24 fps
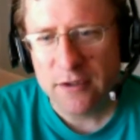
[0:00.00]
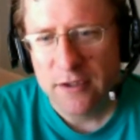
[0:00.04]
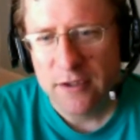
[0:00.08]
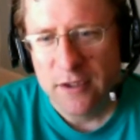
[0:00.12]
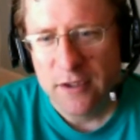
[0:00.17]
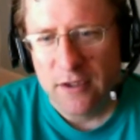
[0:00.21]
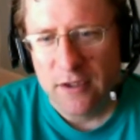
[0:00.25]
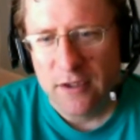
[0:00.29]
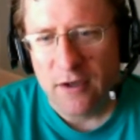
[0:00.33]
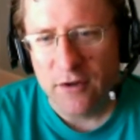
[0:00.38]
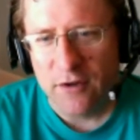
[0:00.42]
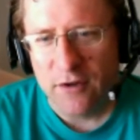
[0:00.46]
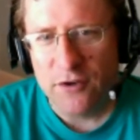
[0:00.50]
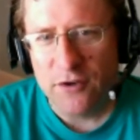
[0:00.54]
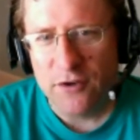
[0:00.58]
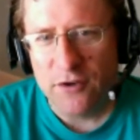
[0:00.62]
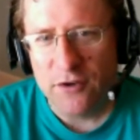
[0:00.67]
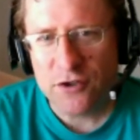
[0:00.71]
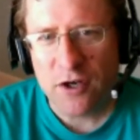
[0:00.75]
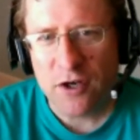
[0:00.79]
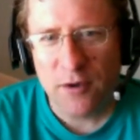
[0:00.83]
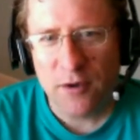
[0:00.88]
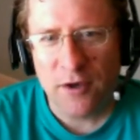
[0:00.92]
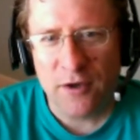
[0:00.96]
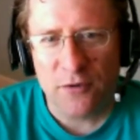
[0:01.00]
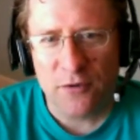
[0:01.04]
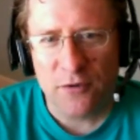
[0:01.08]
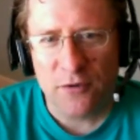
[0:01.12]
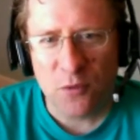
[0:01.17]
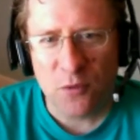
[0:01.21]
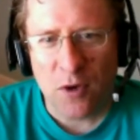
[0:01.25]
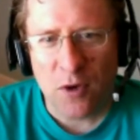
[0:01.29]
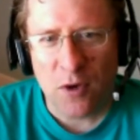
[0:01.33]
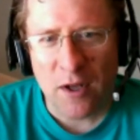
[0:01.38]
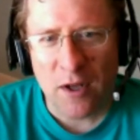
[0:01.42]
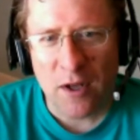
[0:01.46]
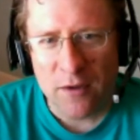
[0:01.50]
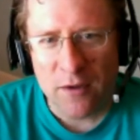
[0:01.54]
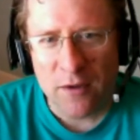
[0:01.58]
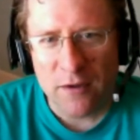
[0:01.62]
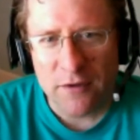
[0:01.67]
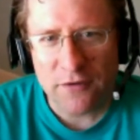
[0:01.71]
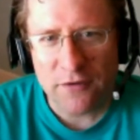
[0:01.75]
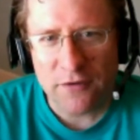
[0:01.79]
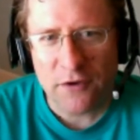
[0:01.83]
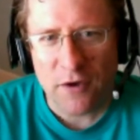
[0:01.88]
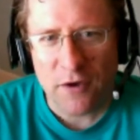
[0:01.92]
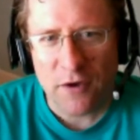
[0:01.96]
on the show as well.
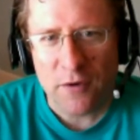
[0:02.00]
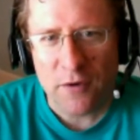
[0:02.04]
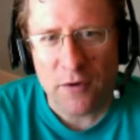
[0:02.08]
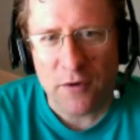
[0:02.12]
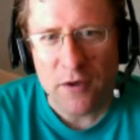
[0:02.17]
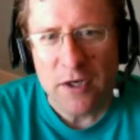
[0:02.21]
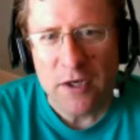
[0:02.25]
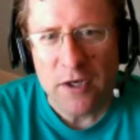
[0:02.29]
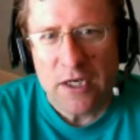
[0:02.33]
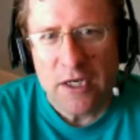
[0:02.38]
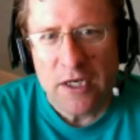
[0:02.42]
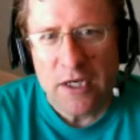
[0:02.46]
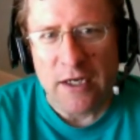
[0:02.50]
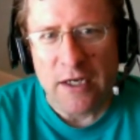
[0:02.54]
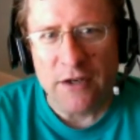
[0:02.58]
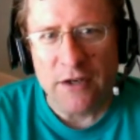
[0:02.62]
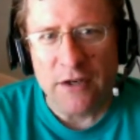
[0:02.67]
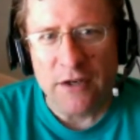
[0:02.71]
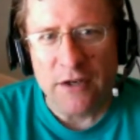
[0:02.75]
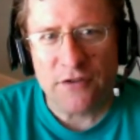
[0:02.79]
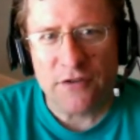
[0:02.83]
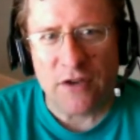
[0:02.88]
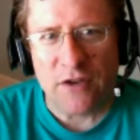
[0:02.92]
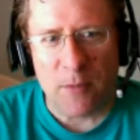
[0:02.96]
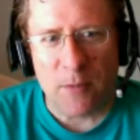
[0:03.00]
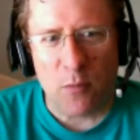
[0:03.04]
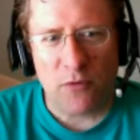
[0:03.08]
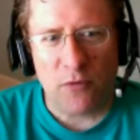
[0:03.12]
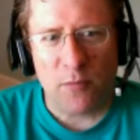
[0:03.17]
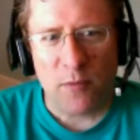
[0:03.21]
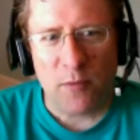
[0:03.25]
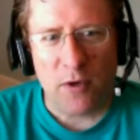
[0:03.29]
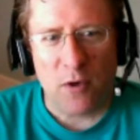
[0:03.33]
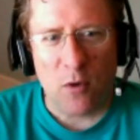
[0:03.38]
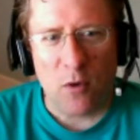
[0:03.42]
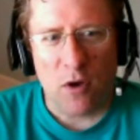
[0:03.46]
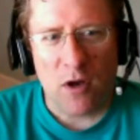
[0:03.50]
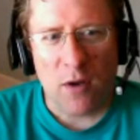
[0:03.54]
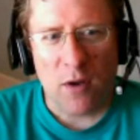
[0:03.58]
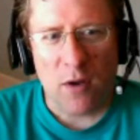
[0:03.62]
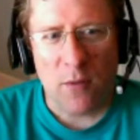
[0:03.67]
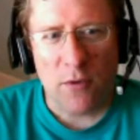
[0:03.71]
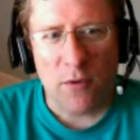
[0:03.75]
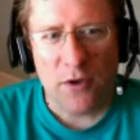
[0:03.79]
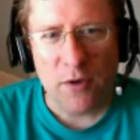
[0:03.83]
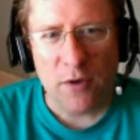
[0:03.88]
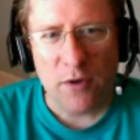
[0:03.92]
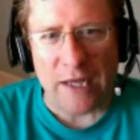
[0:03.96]
So, Simon, what's been going on with
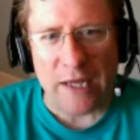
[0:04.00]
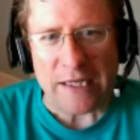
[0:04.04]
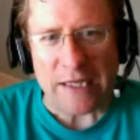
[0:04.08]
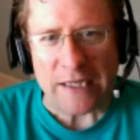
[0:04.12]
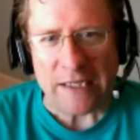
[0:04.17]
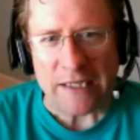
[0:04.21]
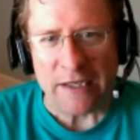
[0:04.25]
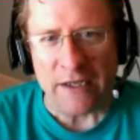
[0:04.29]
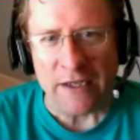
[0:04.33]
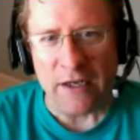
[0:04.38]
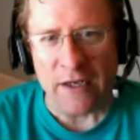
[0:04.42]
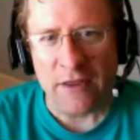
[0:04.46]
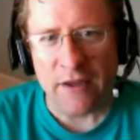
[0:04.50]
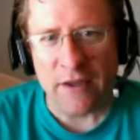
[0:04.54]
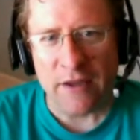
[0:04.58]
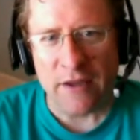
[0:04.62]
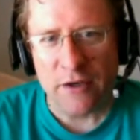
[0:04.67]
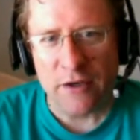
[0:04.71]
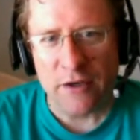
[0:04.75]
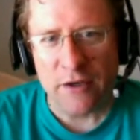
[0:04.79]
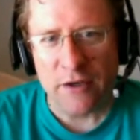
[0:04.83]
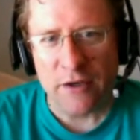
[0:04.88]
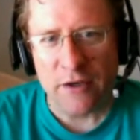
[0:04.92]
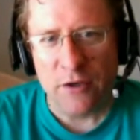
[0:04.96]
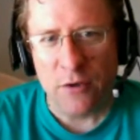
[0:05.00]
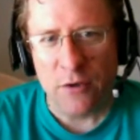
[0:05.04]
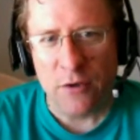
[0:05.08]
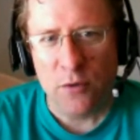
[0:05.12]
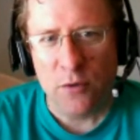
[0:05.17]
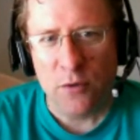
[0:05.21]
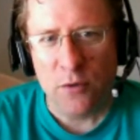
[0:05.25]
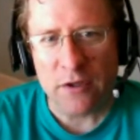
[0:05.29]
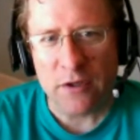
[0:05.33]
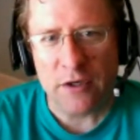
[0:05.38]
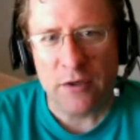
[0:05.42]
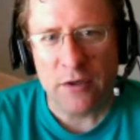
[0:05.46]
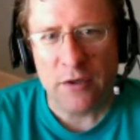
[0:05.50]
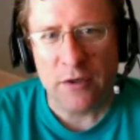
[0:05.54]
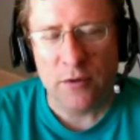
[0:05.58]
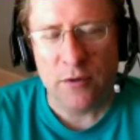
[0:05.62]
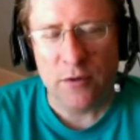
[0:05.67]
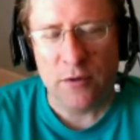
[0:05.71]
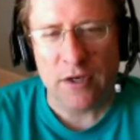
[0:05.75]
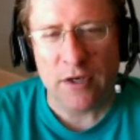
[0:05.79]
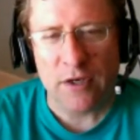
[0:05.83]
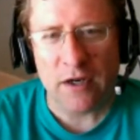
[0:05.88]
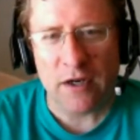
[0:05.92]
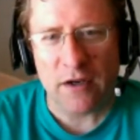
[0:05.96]
you lately? Anything new that you care
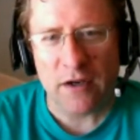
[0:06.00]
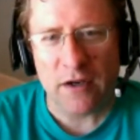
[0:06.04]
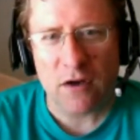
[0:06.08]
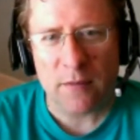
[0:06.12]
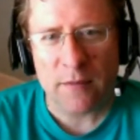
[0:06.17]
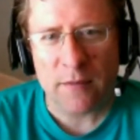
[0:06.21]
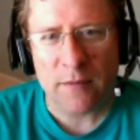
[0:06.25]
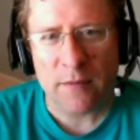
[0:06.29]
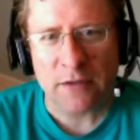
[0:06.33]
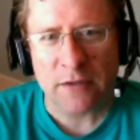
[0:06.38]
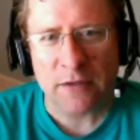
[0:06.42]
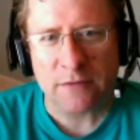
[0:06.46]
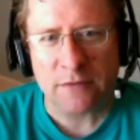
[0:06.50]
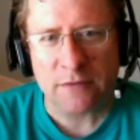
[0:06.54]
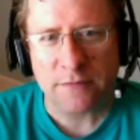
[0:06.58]
to talk about?